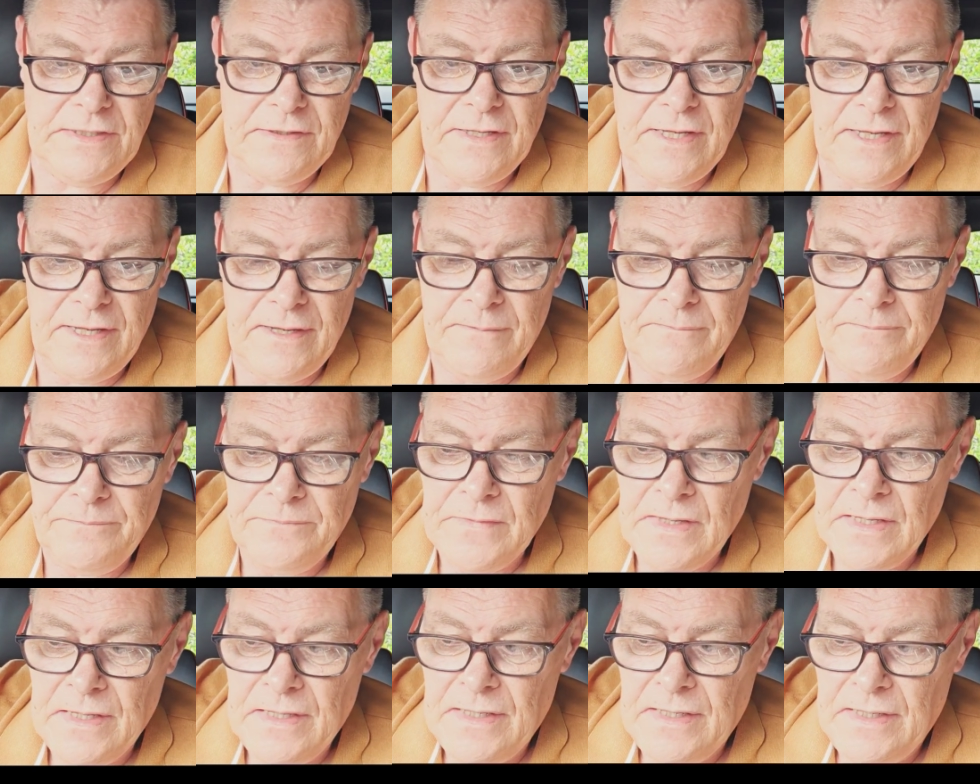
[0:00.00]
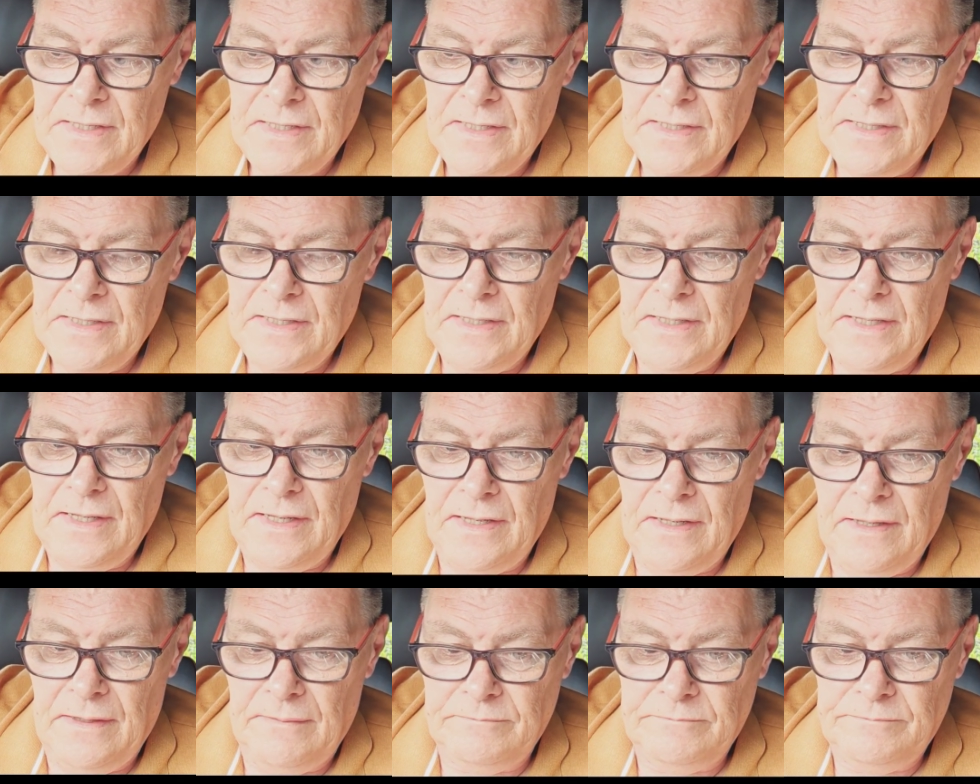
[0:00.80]
it there.
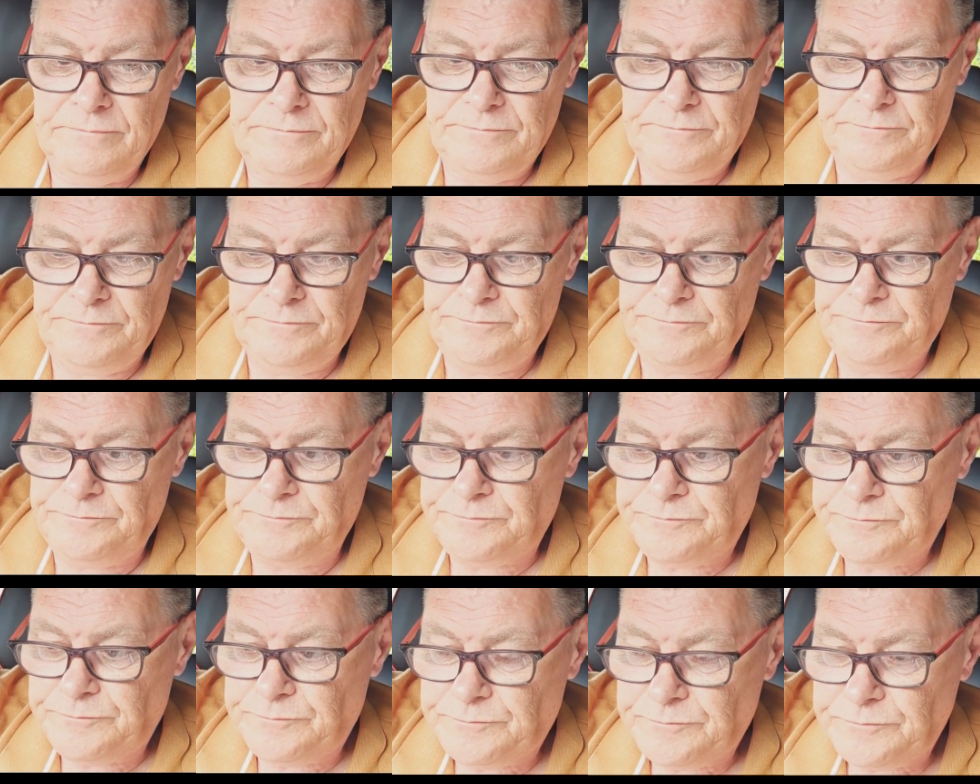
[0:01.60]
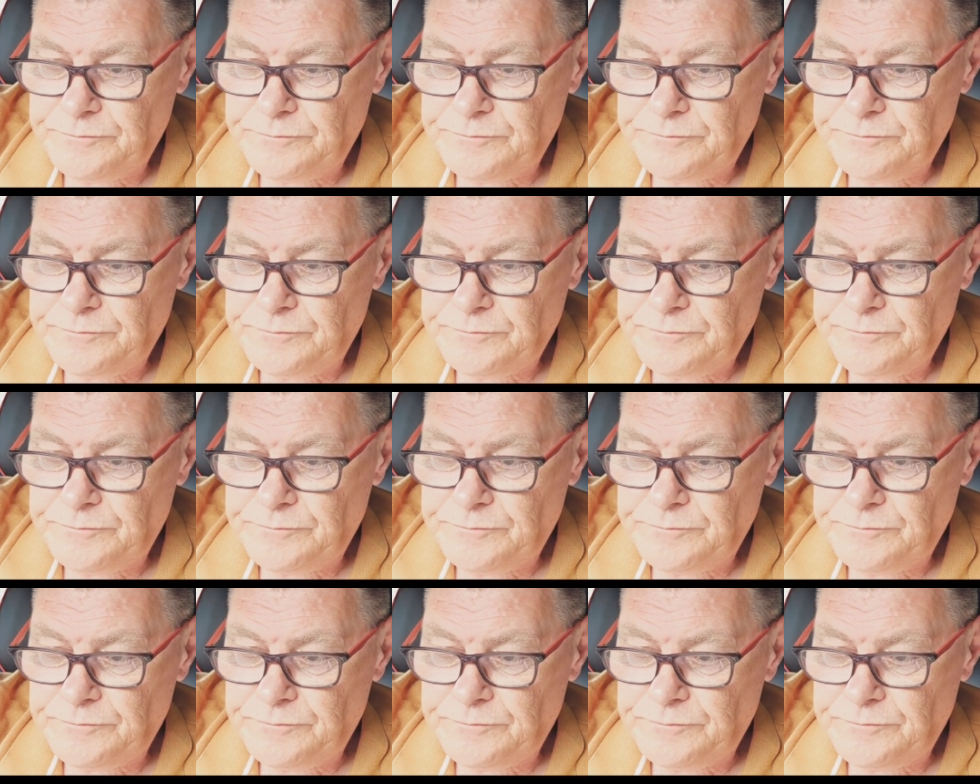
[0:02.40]
But the